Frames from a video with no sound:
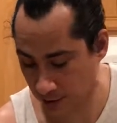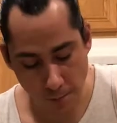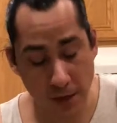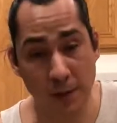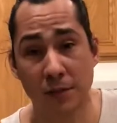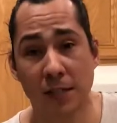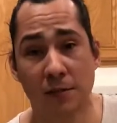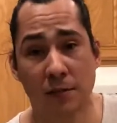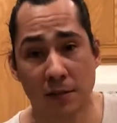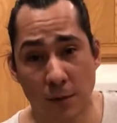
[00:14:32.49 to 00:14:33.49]
My name is Nicholas
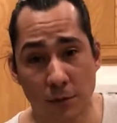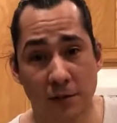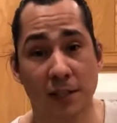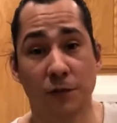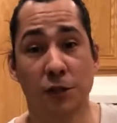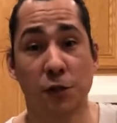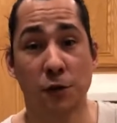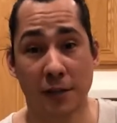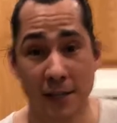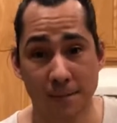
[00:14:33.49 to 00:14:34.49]
Nieblas. Thanks for tuning
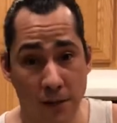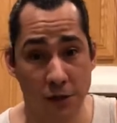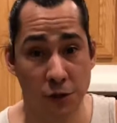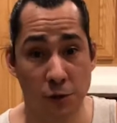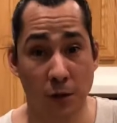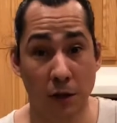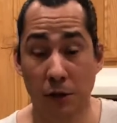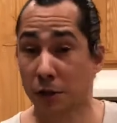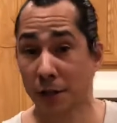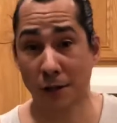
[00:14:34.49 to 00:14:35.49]
in to
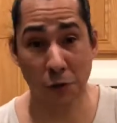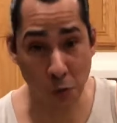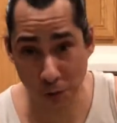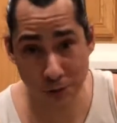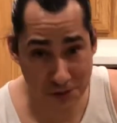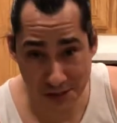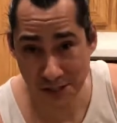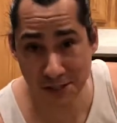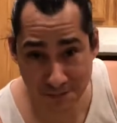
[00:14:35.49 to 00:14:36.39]
Cooking in Quarantine.